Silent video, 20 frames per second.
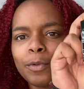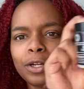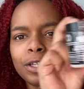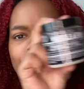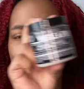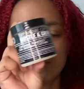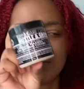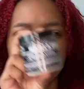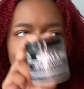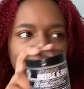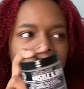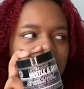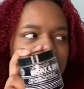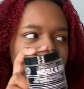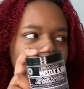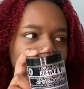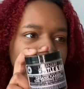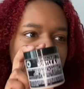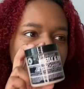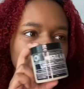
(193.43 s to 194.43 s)
of those
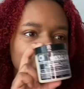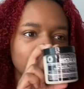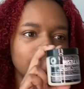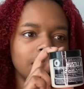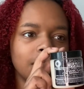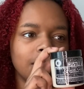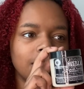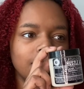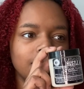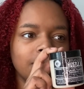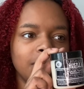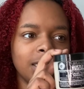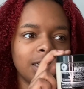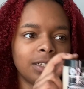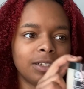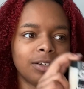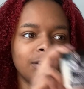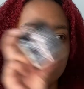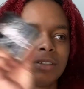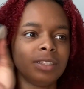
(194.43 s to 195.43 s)
boxes, those like
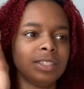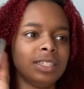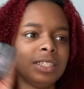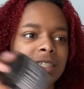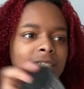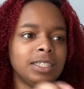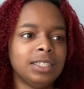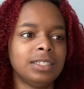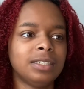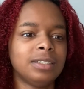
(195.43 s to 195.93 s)
curly